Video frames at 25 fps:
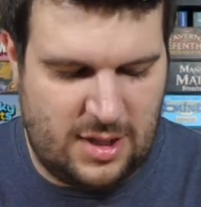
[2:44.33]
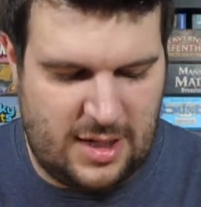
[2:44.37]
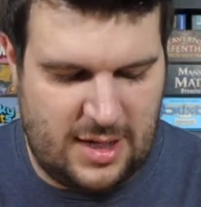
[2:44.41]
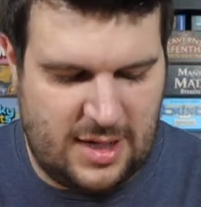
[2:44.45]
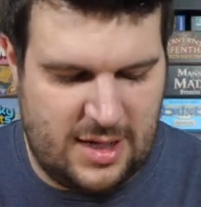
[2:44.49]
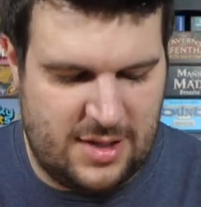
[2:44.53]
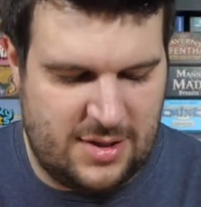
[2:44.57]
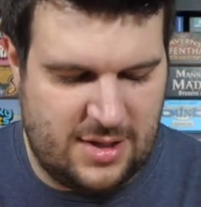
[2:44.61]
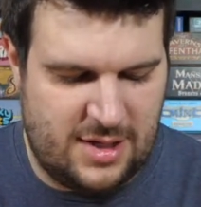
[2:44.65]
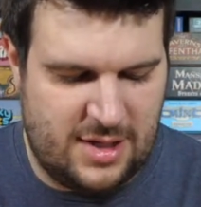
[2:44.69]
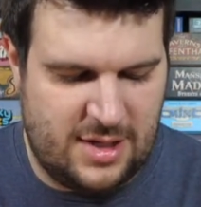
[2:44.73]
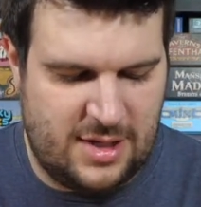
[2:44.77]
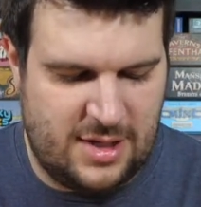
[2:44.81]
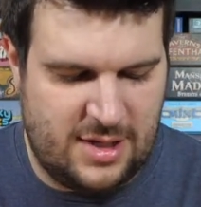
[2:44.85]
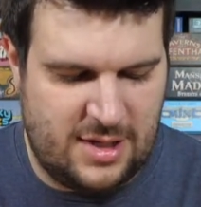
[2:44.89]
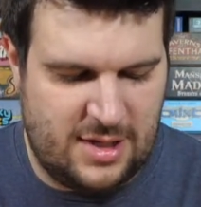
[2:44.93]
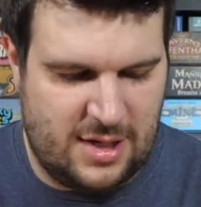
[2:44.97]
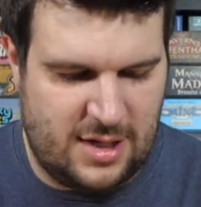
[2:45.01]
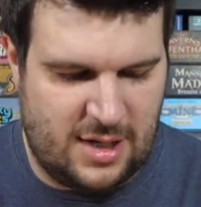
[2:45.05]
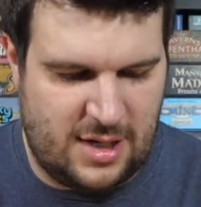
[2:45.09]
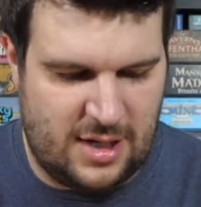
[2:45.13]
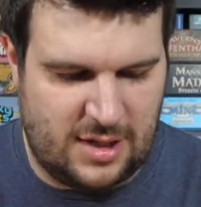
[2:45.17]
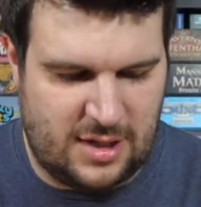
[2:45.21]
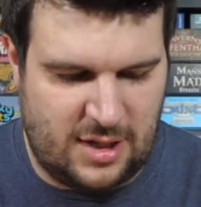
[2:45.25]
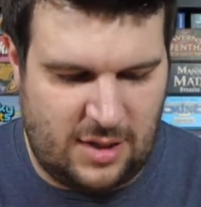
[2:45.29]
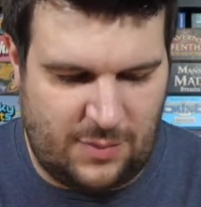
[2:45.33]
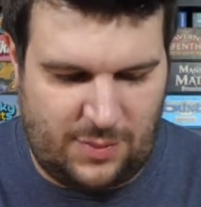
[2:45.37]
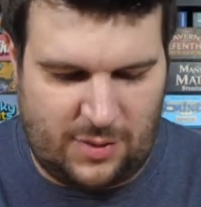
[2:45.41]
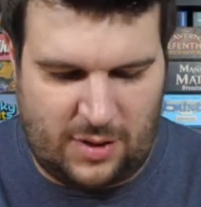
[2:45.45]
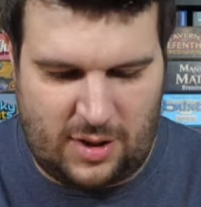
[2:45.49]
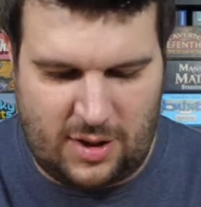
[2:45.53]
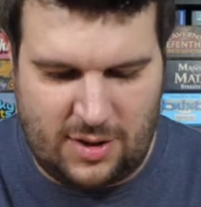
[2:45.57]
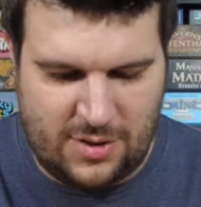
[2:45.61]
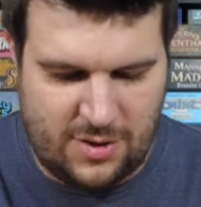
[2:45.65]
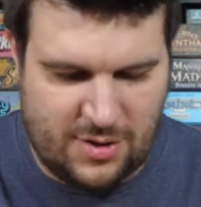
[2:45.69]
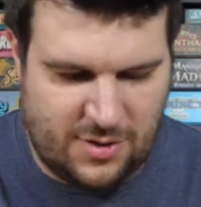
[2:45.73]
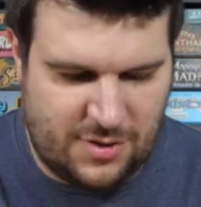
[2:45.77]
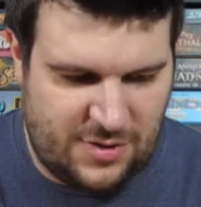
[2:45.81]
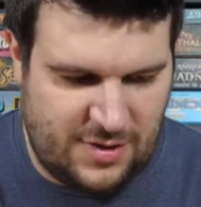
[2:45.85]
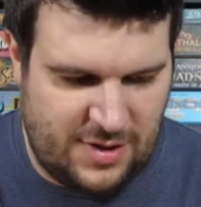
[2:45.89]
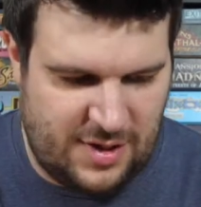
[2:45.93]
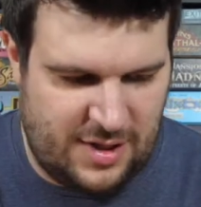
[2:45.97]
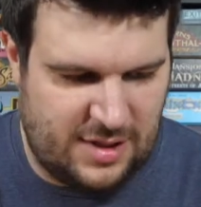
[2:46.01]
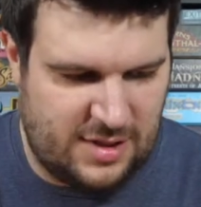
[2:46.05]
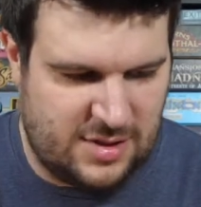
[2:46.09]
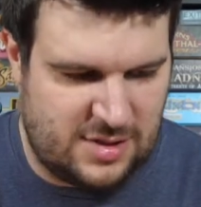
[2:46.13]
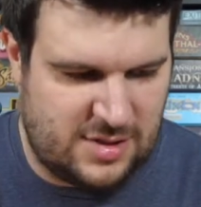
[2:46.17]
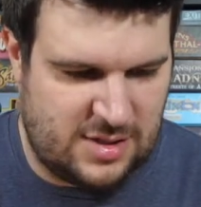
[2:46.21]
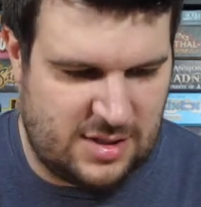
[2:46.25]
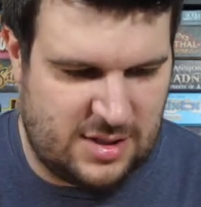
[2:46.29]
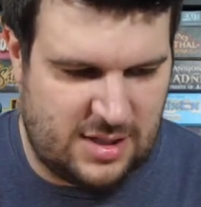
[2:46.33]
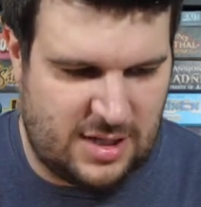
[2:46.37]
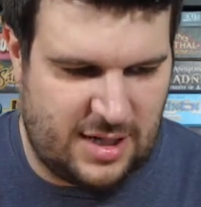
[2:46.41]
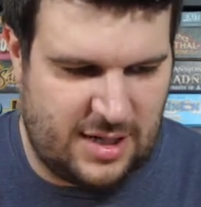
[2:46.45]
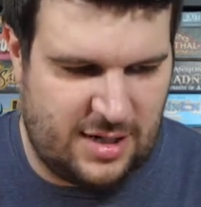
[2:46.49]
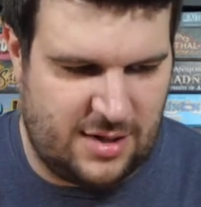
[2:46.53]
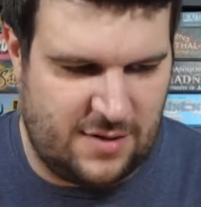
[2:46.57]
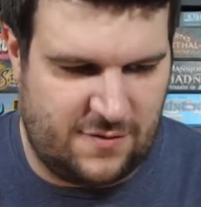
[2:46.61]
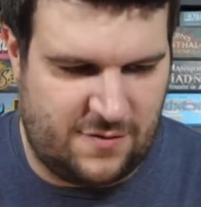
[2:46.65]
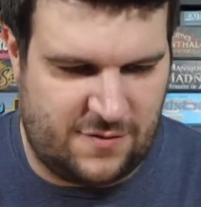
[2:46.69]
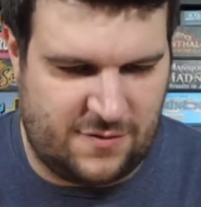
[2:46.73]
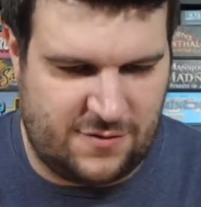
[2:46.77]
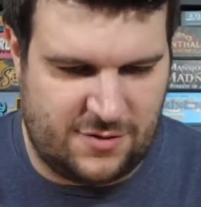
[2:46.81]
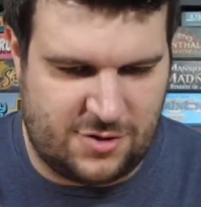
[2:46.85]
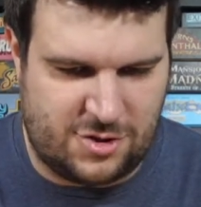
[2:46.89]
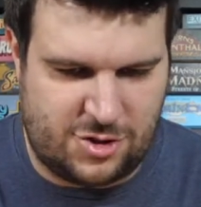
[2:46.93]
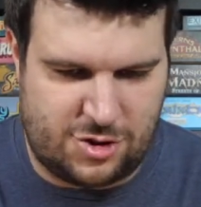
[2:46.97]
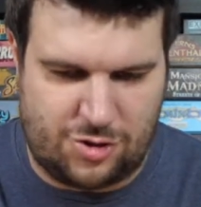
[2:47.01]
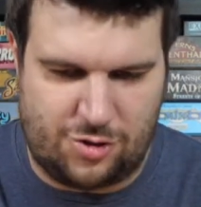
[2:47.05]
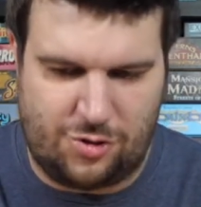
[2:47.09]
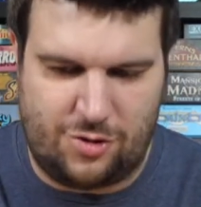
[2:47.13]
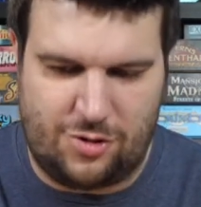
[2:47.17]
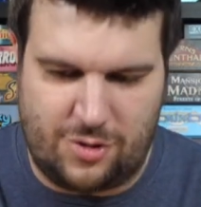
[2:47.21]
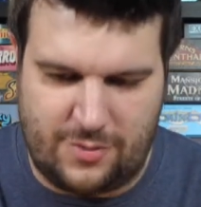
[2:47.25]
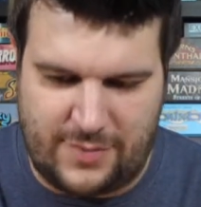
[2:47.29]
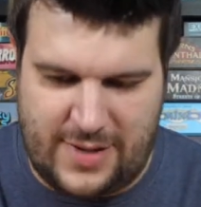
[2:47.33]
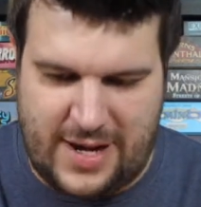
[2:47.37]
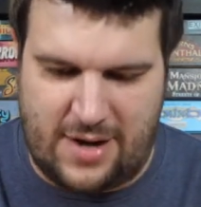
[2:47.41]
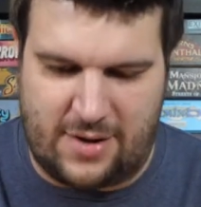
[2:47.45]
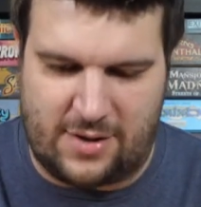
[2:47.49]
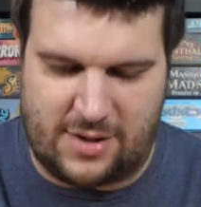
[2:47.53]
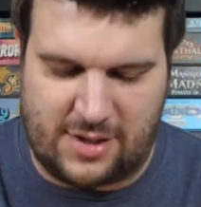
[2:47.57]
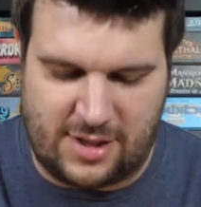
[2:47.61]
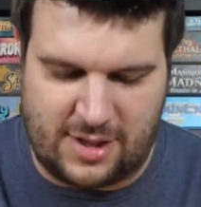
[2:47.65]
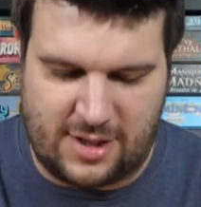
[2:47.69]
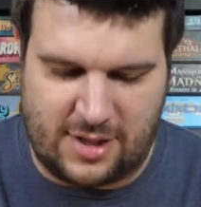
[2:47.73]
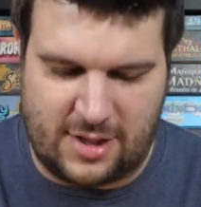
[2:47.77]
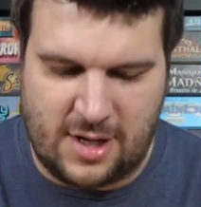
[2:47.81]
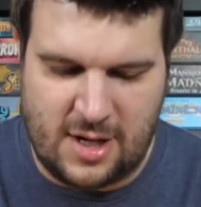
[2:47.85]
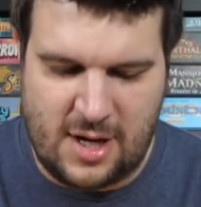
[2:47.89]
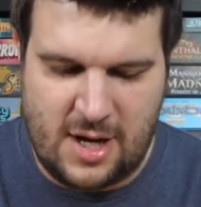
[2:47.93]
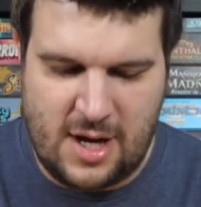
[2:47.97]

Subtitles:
and then a couple other things kind of strewn about here.